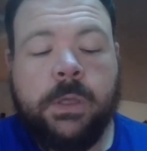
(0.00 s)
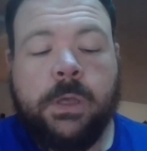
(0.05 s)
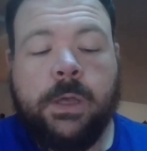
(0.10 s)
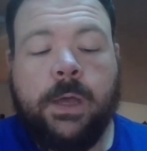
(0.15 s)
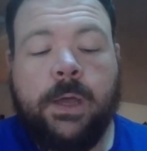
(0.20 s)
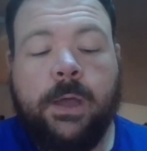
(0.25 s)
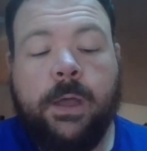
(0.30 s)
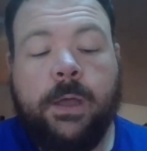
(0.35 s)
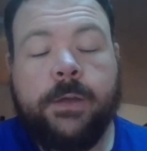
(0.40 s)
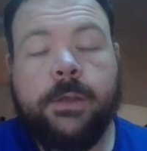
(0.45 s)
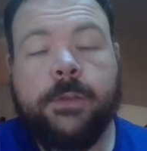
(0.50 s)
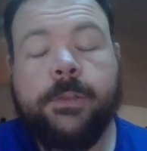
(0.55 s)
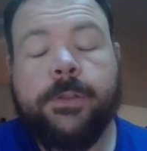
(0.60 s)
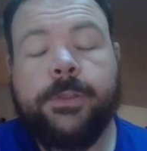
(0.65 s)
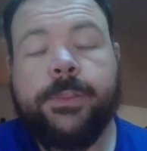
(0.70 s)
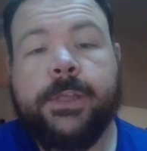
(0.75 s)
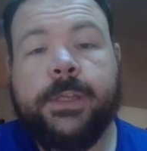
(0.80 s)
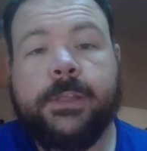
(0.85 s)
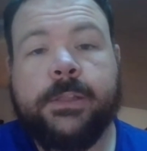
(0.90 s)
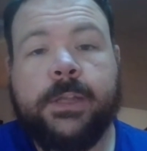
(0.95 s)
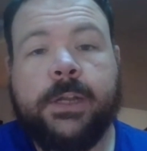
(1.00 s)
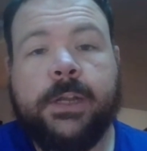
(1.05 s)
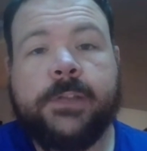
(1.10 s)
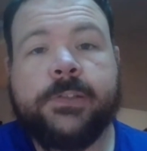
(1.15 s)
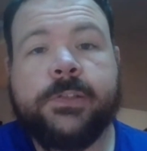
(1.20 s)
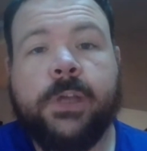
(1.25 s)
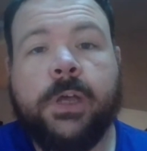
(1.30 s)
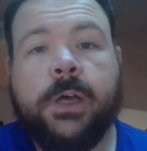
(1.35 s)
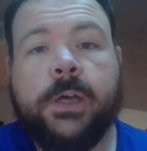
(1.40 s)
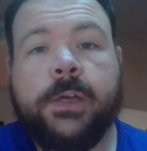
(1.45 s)
Another thing that I
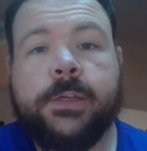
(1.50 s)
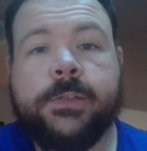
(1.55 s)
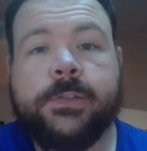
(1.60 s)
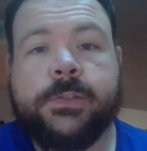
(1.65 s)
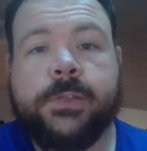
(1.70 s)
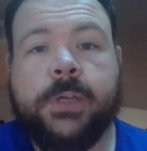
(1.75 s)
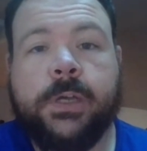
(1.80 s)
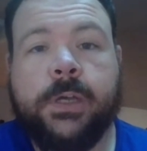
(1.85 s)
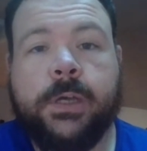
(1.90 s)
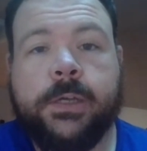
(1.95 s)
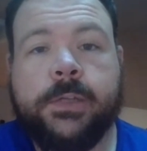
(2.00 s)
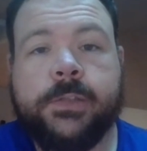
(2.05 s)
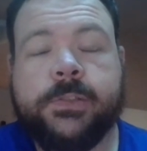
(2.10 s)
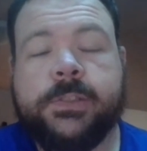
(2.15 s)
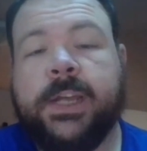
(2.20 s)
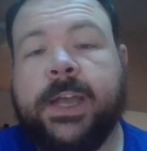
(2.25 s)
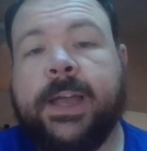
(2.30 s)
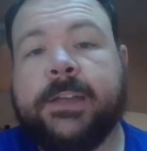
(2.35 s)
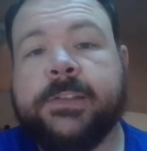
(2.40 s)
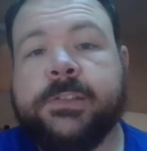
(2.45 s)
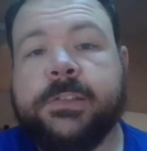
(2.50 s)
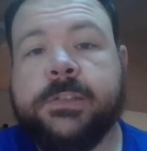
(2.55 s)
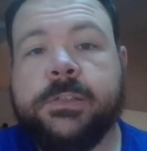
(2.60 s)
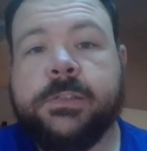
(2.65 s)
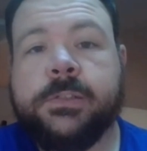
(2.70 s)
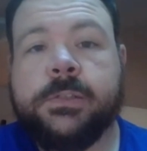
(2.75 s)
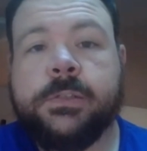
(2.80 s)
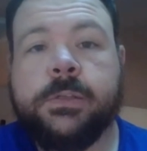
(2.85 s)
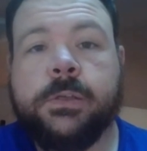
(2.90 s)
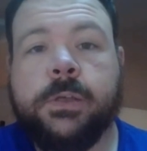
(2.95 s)
saw is
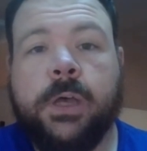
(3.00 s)
taxes.